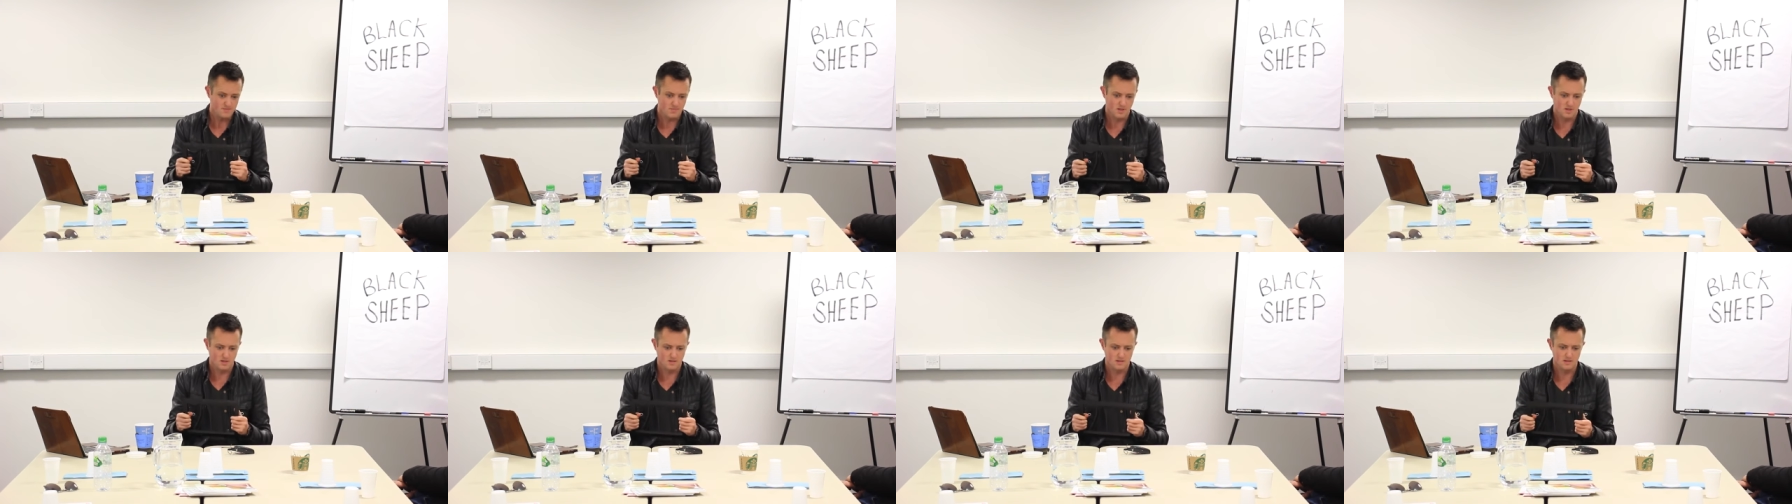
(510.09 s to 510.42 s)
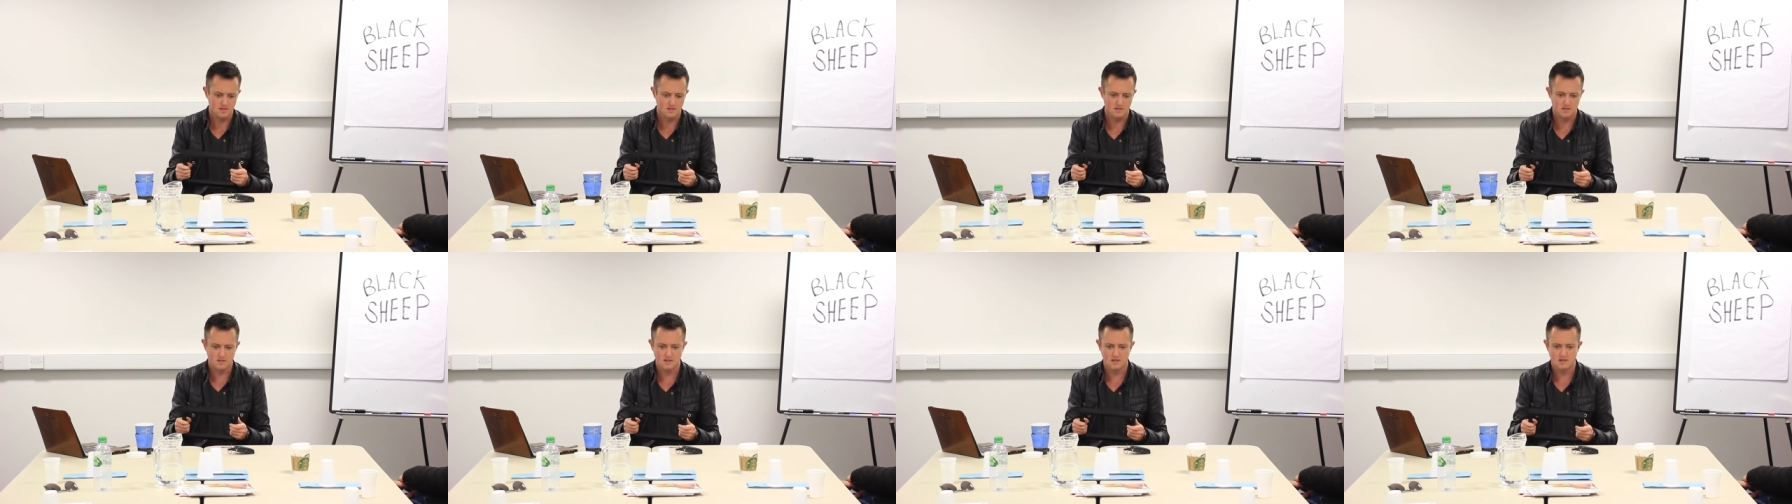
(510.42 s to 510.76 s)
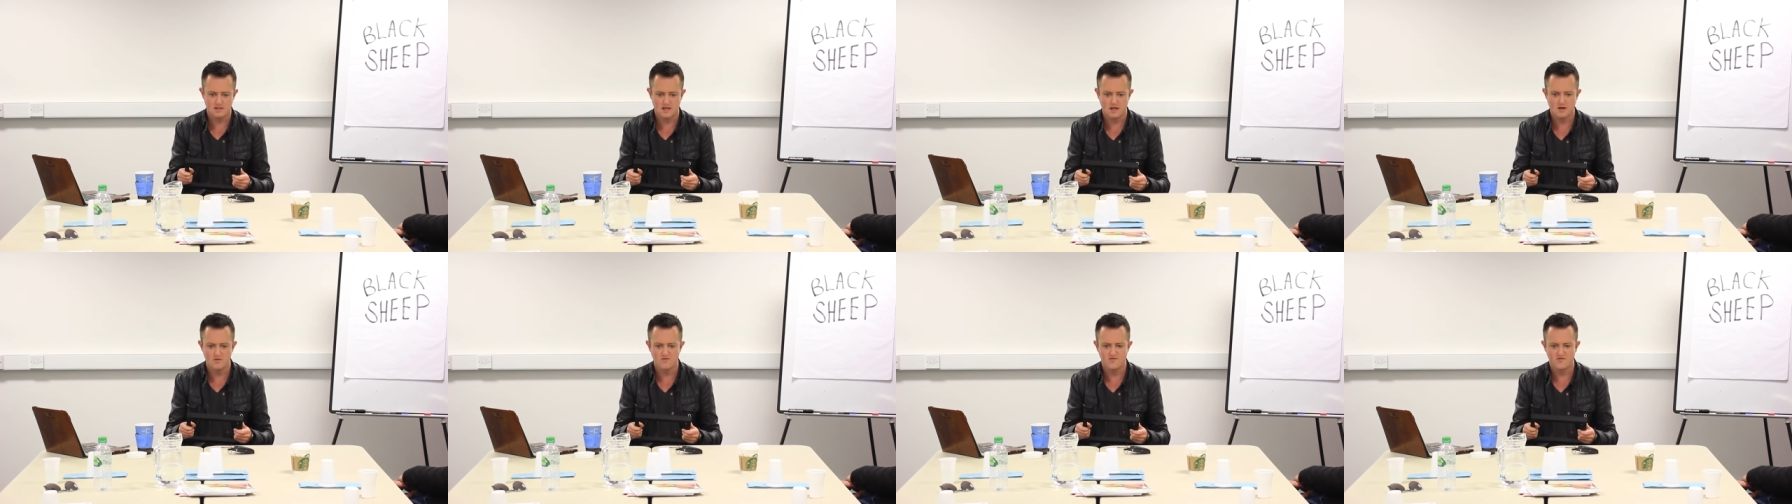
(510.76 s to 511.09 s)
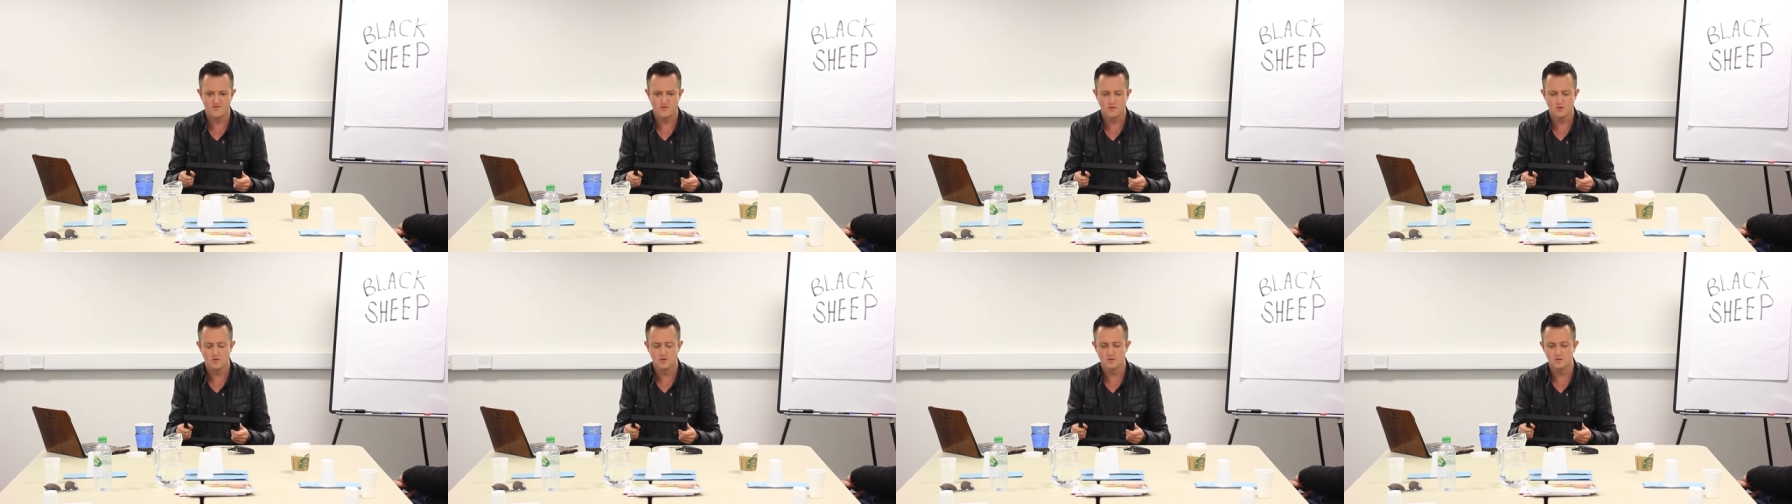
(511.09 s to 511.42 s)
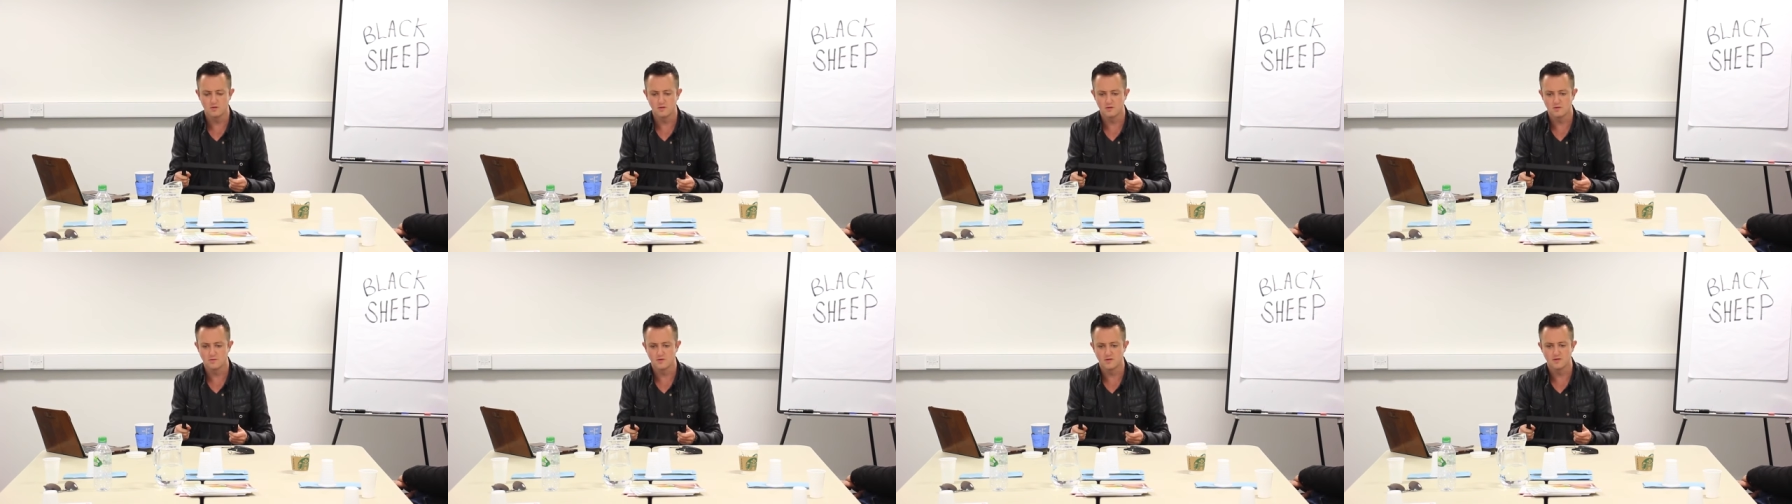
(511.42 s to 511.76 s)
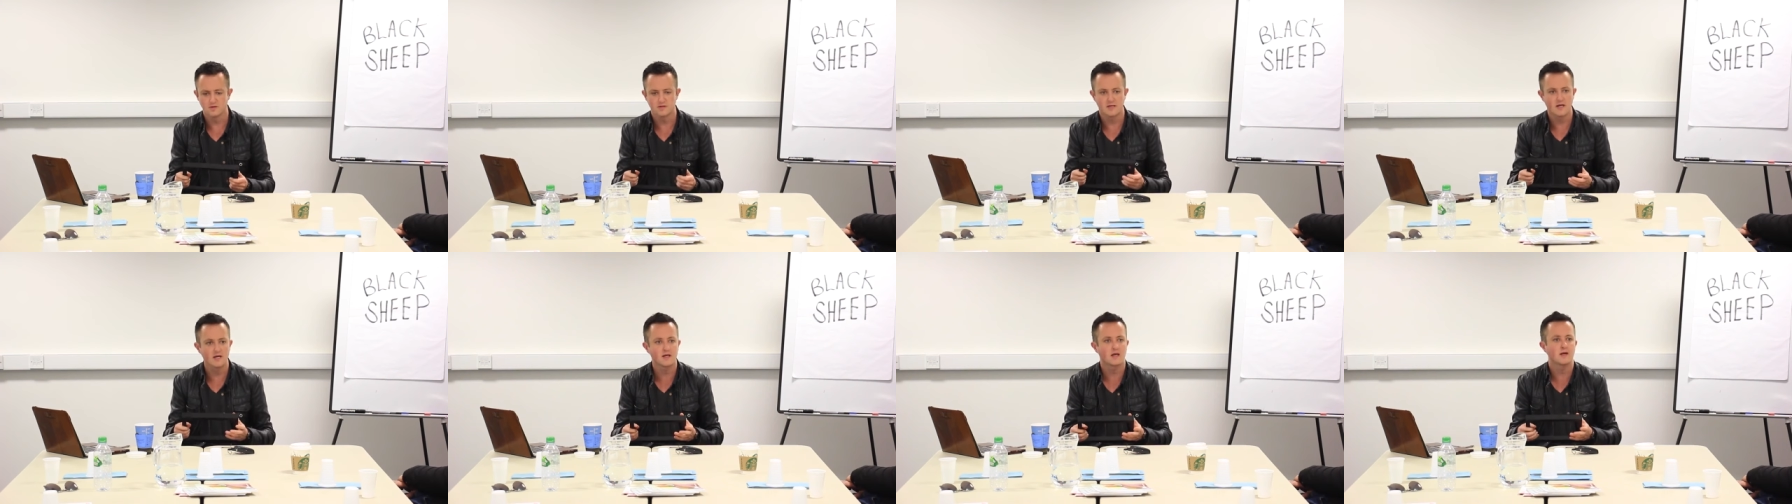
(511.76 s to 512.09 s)
because it's, it's helpful
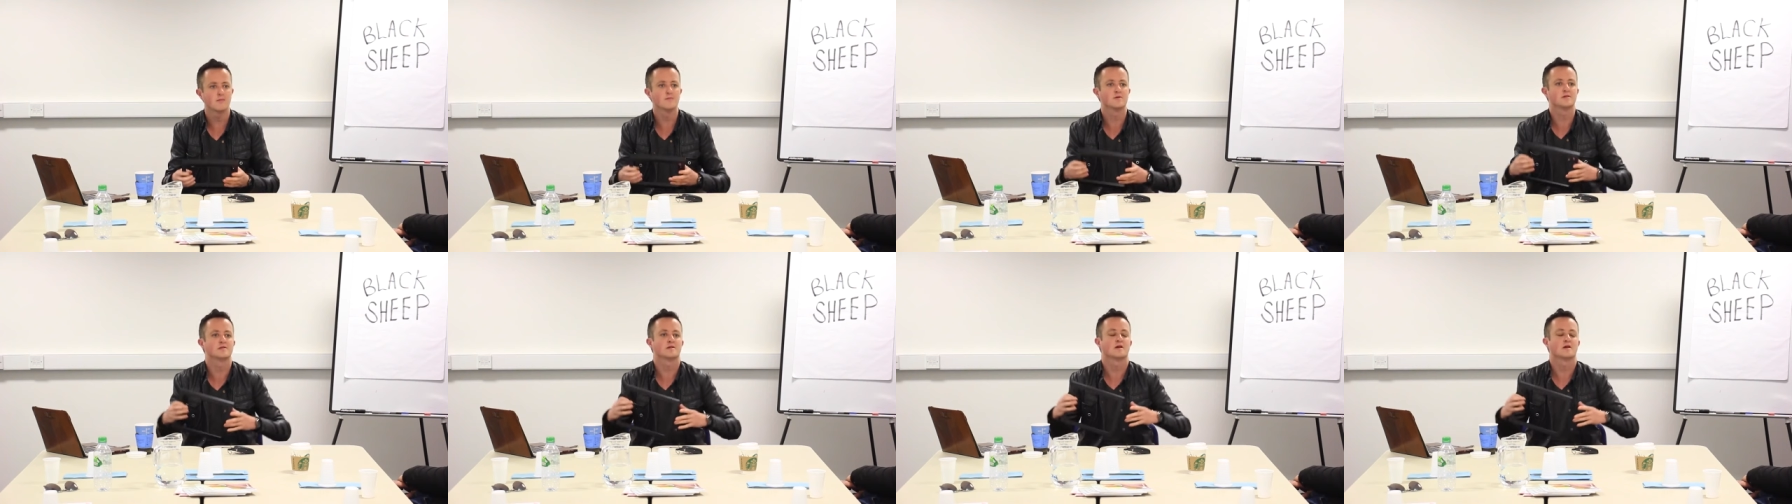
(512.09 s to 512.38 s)
with your day game,